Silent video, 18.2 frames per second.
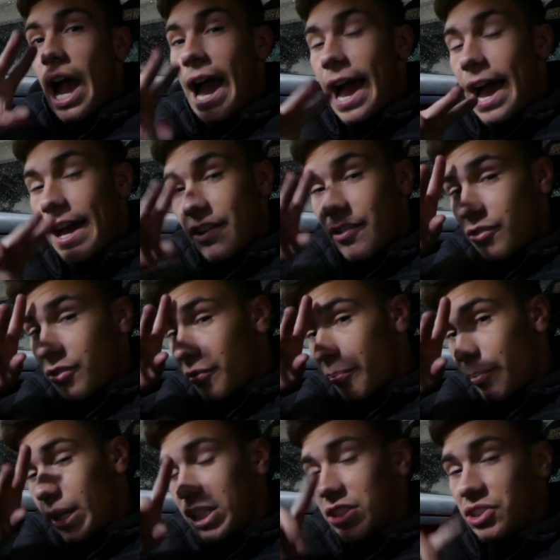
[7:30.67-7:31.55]
and
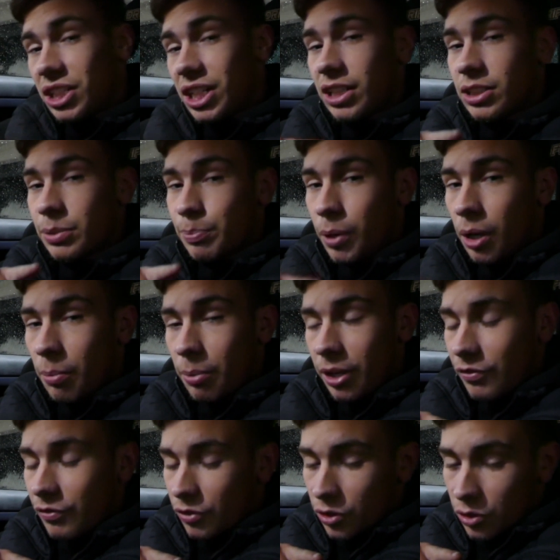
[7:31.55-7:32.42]
massive shout out to
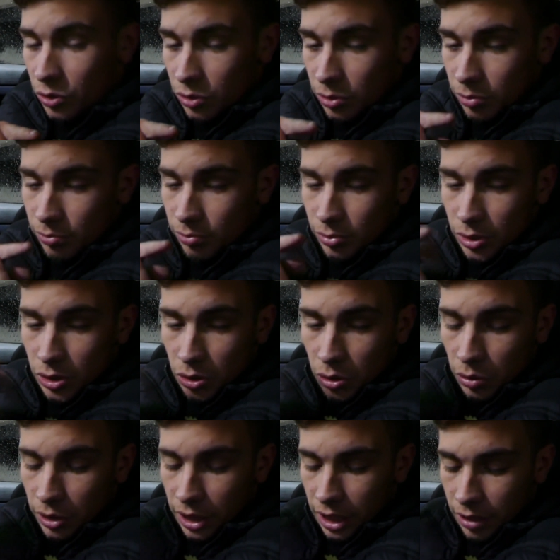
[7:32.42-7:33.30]
Bobby for
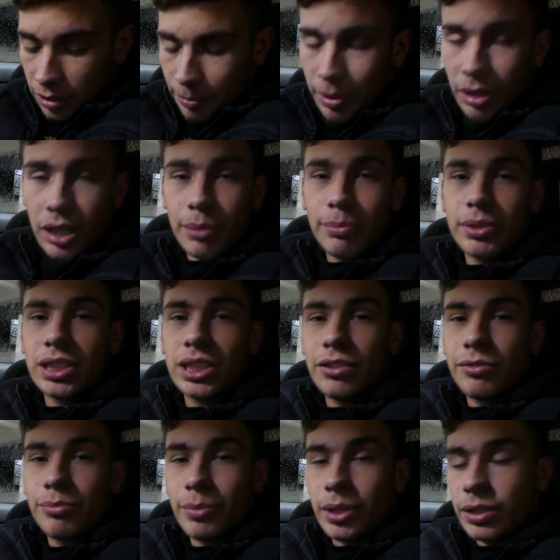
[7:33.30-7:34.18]
sorting out mounting my
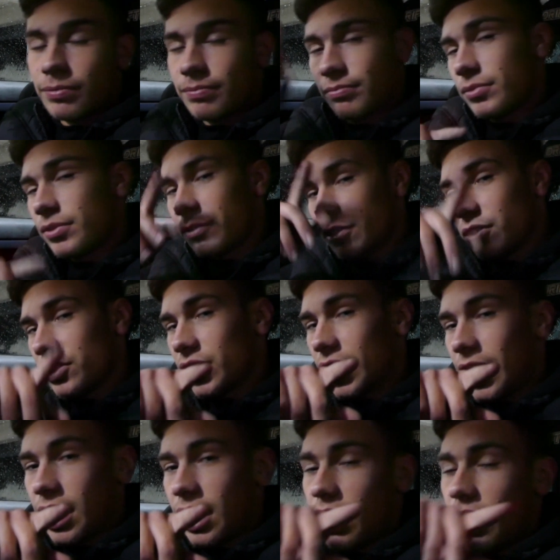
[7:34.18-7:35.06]
seat for me. I forgot to
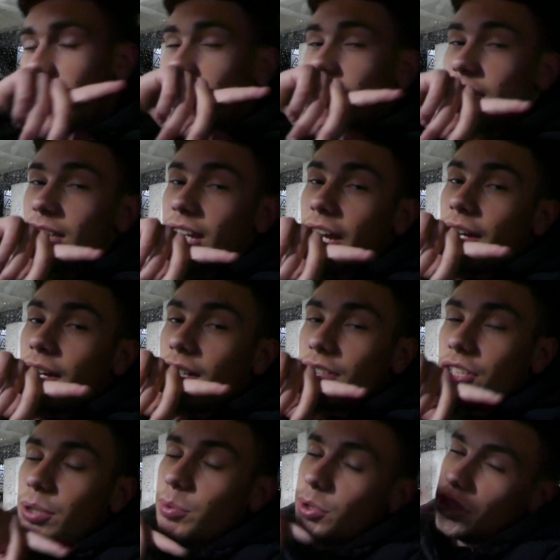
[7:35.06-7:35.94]
say that. So yeah,
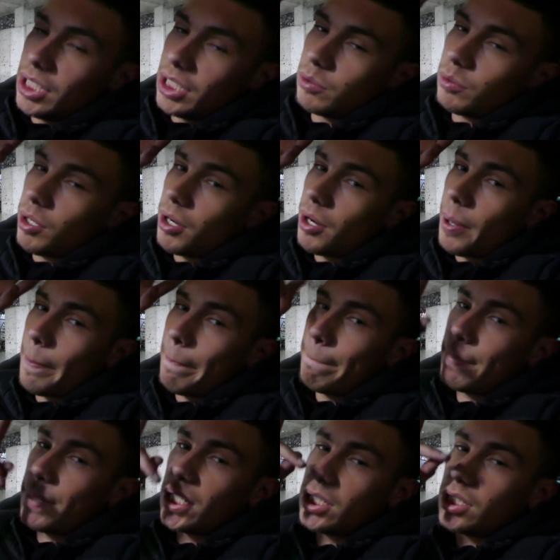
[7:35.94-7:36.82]
see you boys in the next one.
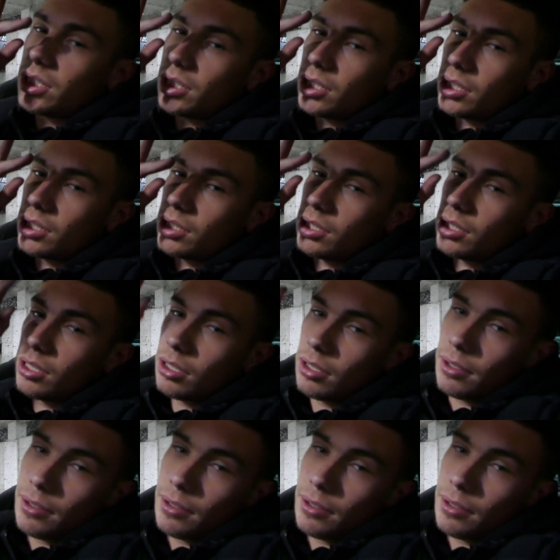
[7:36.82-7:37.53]
Peace.